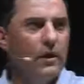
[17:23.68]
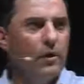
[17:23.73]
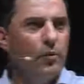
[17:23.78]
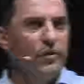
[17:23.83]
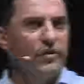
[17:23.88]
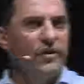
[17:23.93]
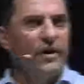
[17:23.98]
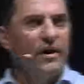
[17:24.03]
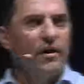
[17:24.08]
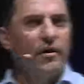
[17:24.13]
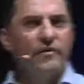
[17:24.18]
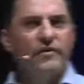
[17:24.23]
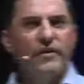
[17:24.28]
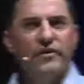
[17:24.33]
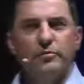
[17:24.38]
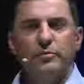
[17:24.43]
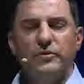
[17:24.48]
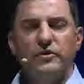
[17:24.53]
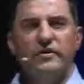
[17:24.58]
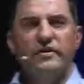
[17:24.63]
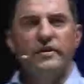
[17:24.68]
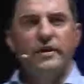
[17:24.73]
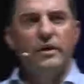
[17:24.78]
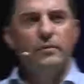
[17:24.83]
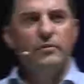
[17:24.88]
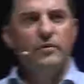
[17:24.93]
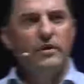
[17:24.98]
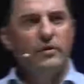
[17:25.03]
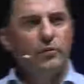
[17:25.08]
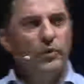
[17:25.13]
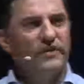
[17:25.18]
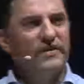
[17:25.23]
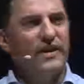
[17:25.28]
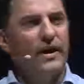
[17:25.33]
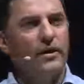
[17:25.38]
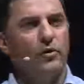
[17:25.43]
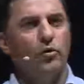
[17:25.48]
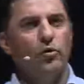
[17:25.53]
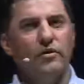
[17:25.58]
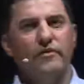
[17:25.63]
Within our investment team, we
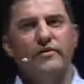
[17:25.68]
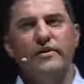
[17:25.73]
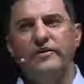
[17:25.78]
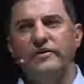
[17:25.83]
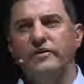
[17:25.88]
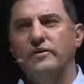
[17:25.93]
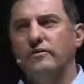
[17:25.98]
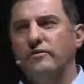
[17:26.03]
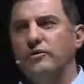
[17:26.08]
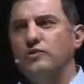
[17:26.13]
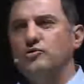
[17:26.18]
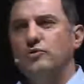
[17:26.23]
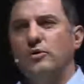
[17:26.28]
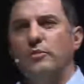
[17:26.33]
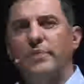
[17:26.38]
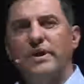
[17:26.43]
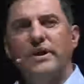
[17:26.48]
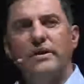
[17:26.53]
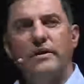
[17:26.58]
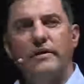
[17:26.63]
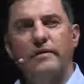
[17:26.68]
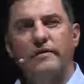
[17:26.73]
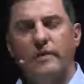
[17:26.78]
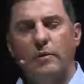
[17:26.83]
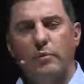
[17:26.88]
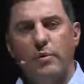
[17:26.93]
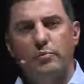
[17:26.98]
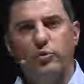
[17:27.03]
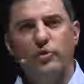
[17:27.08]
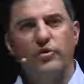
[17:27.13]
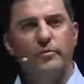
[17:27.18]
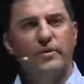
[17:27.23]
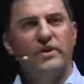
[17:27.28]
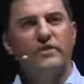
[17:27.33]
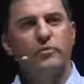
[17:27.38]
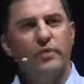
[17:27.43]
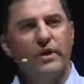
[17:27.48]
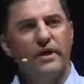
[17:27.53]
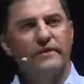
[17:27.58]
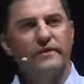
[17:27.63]
take all of these individual opinions and we put them
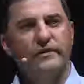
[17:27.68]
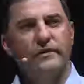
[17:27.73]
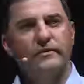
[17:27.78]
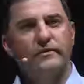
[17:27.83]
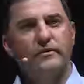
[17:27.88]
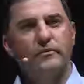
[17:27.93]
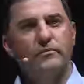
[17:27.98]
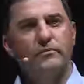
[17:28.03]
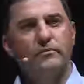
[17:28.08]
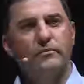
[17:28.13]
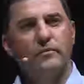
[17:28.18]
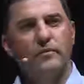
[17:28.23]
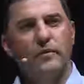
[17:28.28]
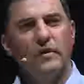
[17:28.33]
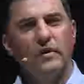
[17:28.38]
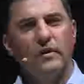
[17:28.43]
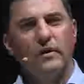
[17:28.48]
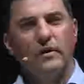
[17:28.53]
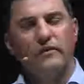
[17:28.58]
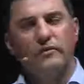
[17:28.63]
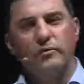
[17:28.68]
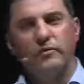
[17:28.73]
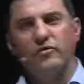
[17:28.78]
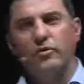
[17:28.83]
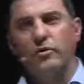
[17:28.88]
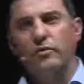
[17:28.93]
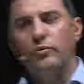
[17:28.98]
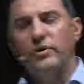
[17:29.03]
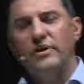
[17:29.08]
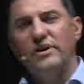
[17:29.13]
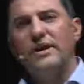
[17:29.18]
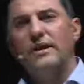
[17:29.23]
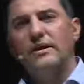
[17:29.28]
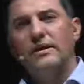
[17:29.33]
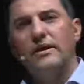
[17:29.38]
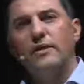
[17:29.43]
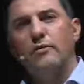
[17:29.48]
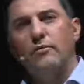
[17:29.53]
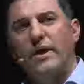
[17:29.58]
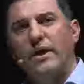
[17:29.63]
into our system. So we've got a really
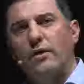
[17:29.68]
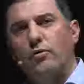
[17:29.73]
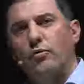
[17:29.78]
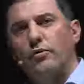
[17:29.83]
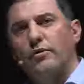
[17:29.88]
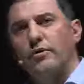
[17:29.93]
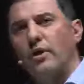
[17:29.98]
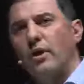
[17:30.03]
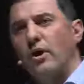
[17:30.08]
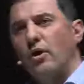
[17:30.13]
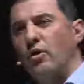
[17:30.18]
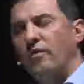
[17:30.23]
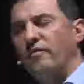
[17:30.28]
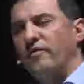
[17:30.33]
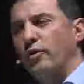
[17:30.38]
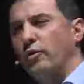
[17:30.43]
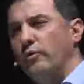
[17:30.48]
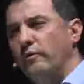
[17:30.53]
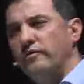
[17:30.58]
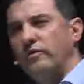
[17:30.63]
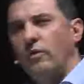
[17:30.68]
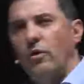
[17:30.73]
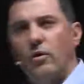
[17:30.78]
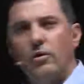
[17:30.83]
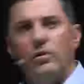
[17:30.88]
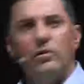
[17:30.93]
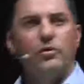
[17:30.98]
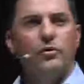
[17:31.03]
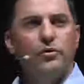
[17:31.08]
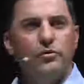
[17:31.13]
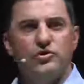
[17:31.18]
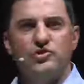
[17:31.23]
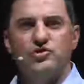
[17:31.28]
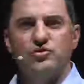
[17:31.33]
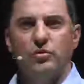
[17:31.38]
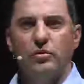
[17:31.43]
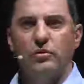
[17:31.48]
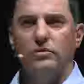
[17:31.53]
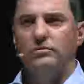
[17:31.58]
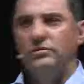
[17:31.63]
clear record of who's long, who's
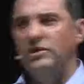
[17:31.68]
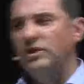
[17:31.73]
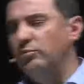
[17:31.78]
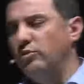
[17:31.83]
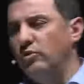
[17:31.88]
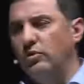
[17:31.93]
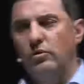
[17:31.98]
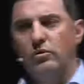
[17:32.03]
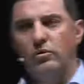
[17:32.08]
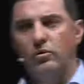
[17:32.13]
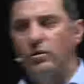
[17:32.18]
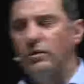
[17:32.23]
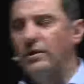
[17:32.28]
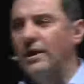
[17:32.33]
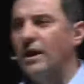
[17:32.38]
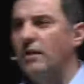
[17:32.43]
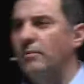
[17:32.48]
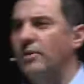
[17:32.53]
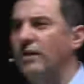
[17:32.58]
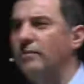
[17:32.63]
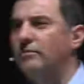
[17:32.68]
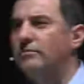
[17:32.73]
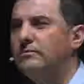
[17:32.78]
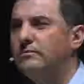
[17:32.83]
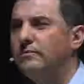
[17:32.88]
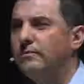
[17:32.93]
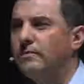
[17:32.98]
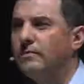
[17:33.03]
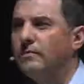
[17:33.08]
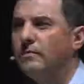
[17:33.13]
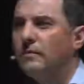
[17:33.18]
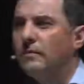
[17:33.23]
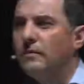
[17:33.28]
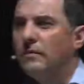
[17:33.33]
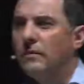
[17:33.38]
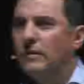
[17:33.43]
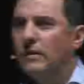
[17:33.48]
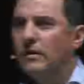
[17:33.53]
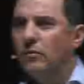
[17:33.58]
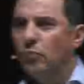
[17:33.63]
short, Liberal or Labor,
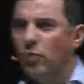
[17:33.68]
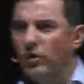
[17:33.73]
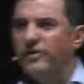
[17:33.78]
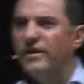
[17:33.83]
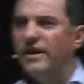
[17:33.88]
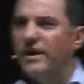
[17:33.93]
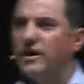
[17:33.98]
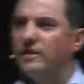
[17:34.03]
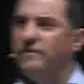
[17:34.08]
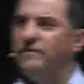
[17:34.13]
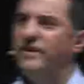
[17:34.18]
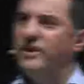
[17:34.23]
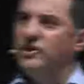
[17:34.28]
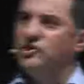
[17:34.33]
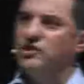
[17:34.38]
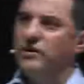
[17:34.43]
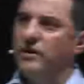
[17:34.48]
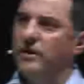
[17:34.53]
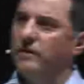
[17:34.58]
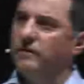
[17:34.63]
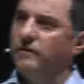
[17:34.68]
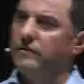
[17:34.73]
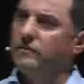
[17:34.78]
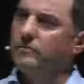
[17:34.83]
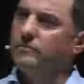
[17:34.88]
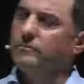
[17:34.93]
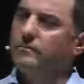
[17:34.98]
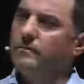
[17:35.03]
what their conviction is,